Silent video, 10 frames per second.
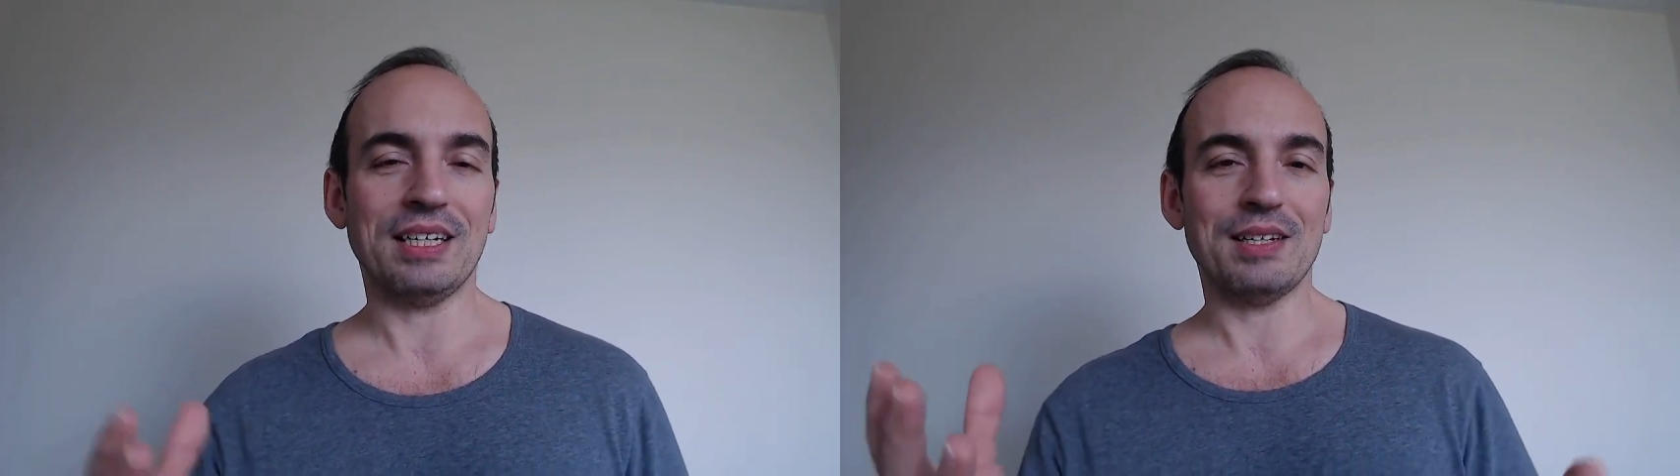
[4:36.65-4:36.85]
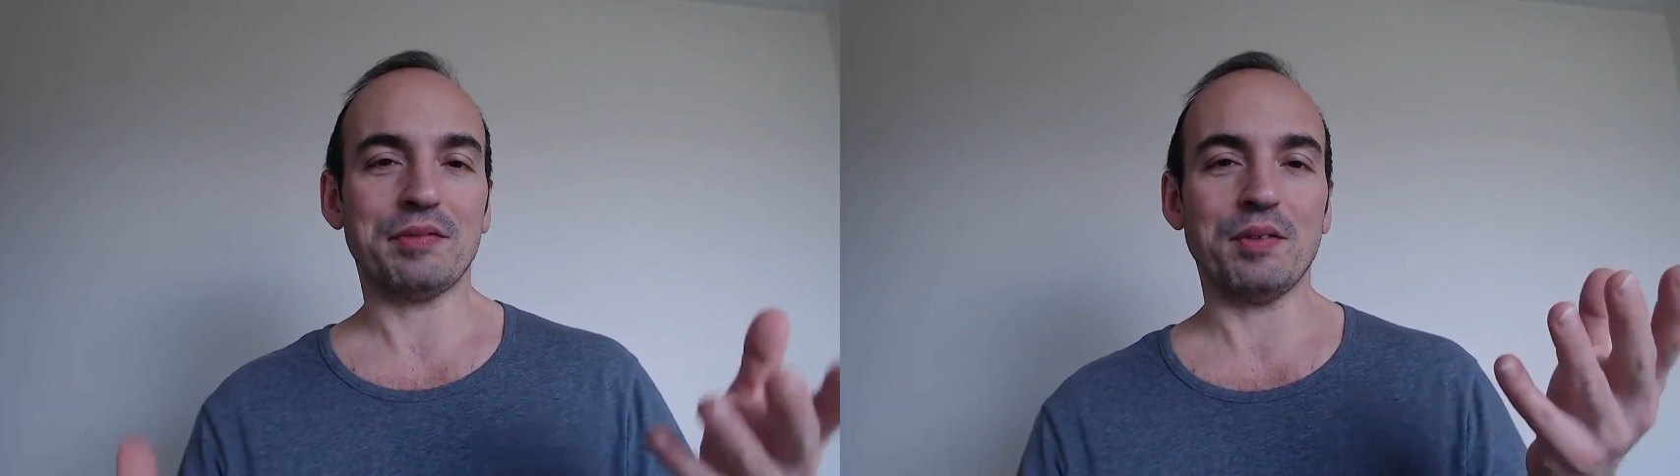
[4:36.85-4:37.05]

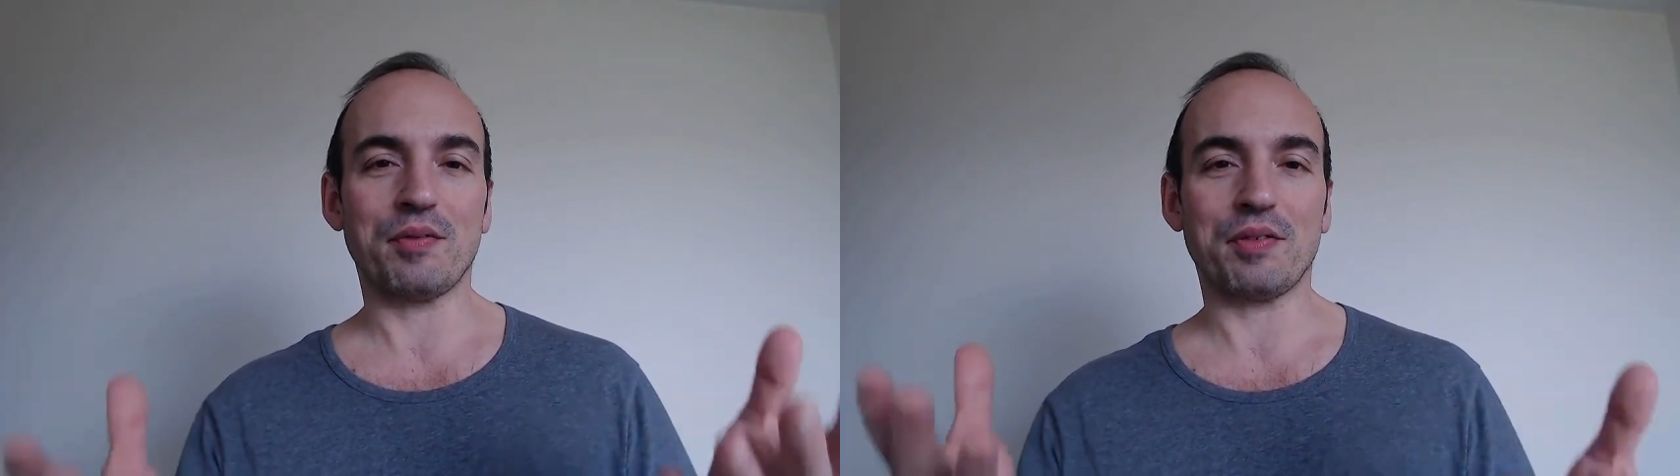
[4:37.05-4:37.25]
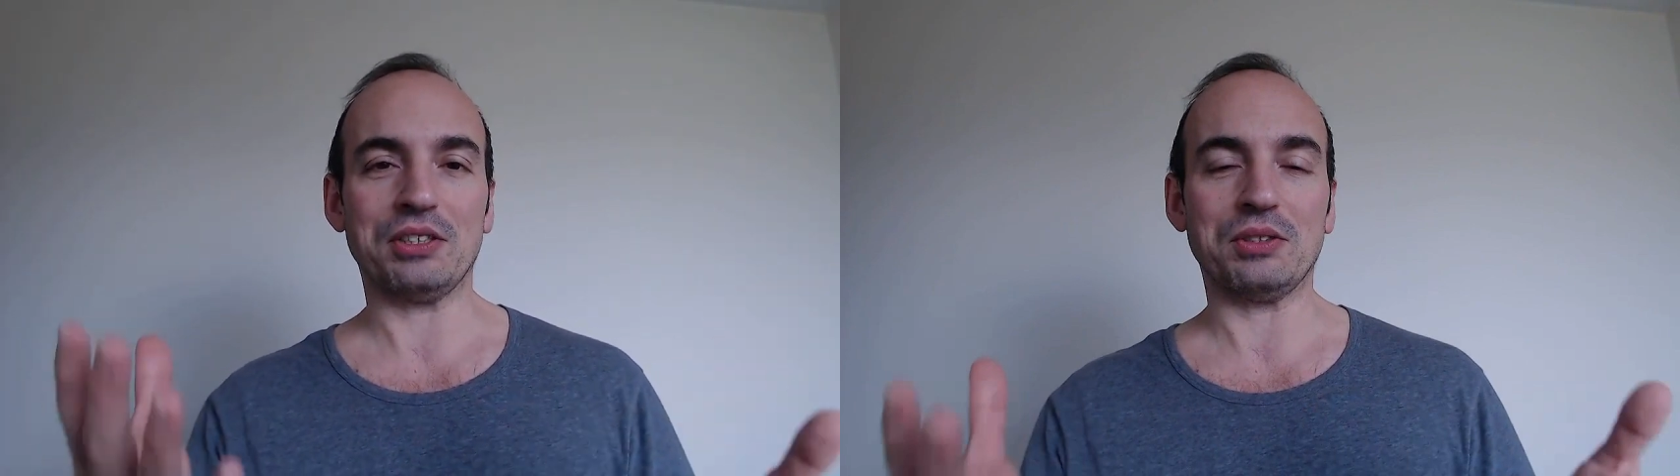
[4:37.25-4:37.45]
Feel
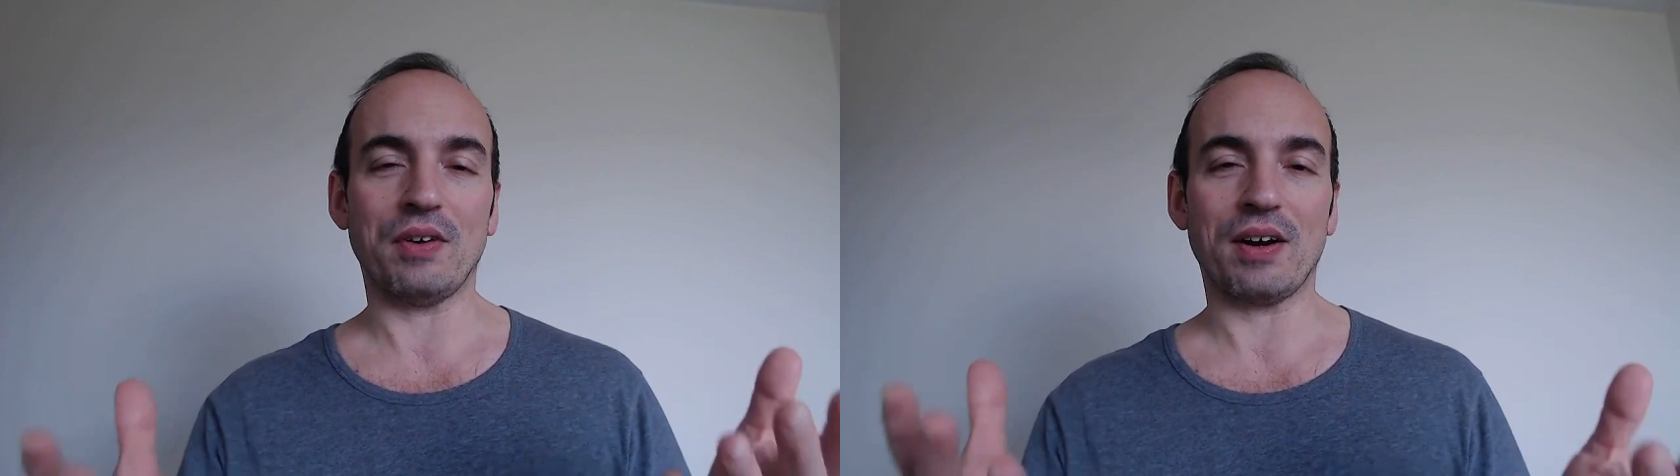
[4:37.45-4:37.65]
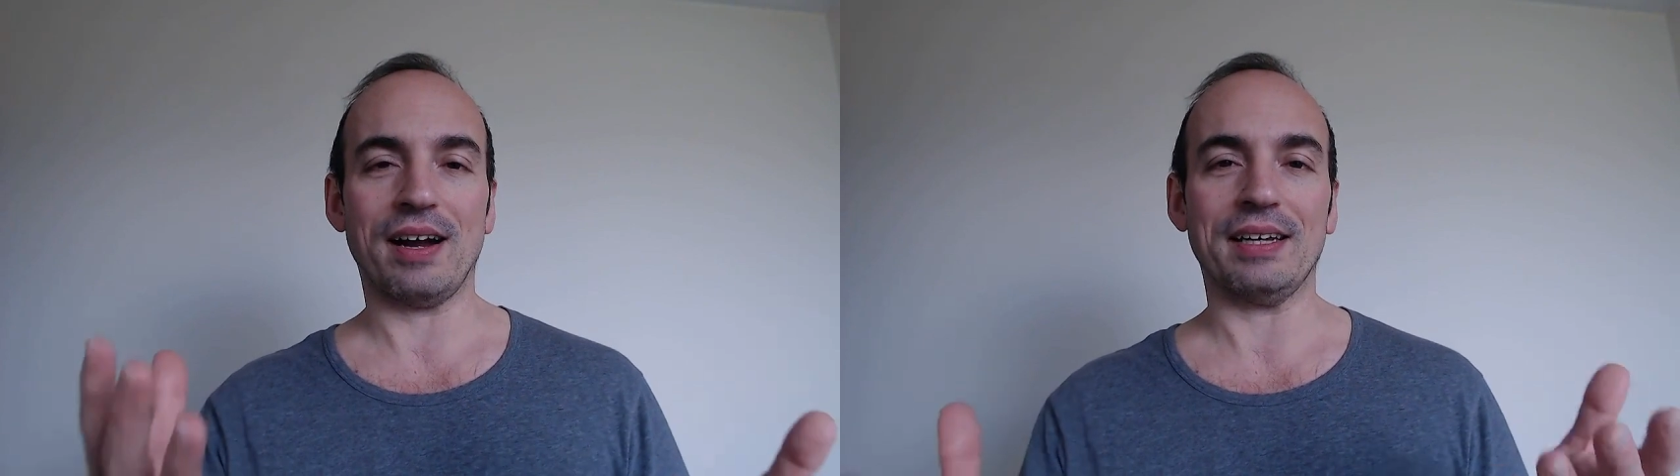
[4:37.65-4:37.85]
free to
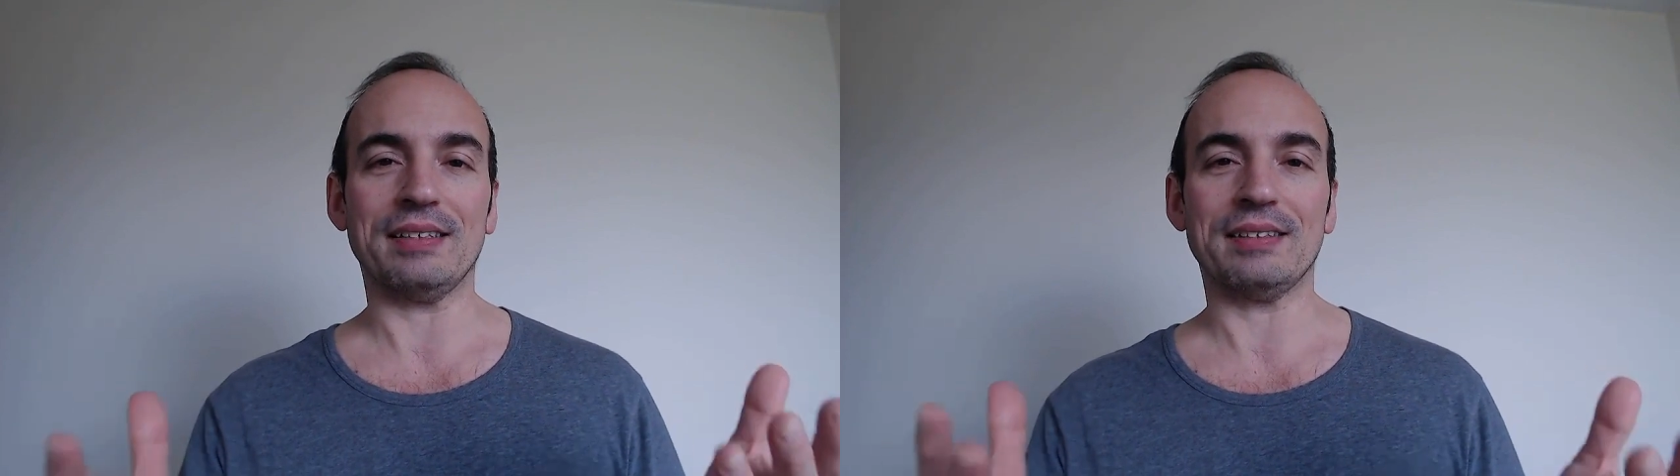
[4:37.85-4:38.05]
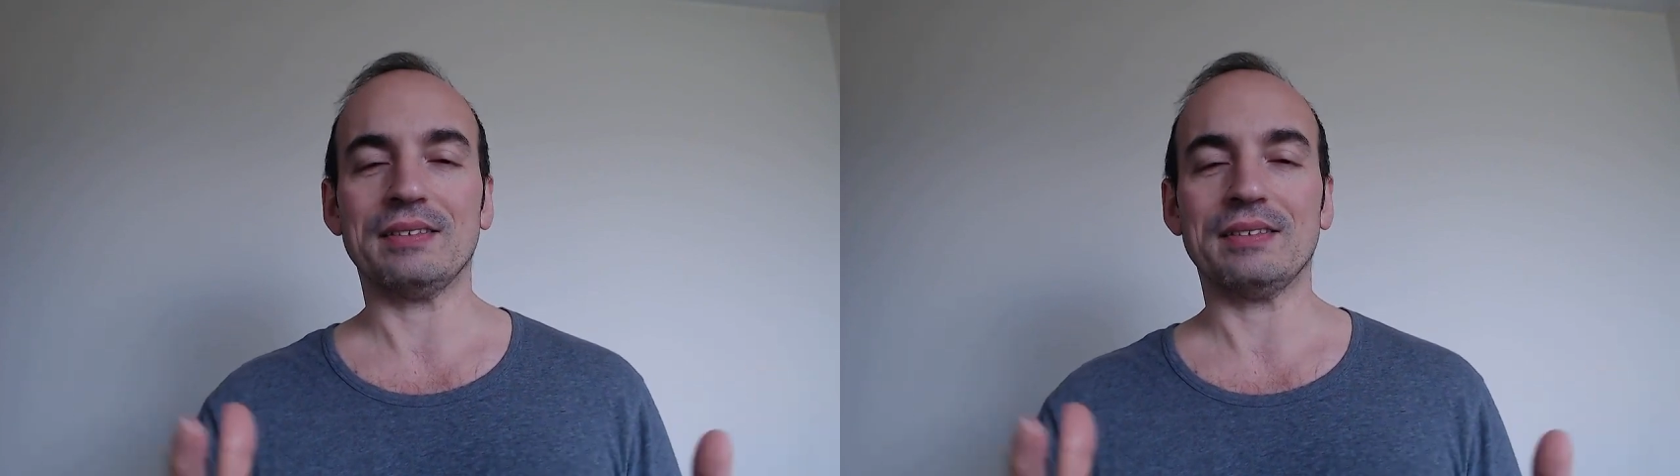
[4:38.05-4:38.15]
vary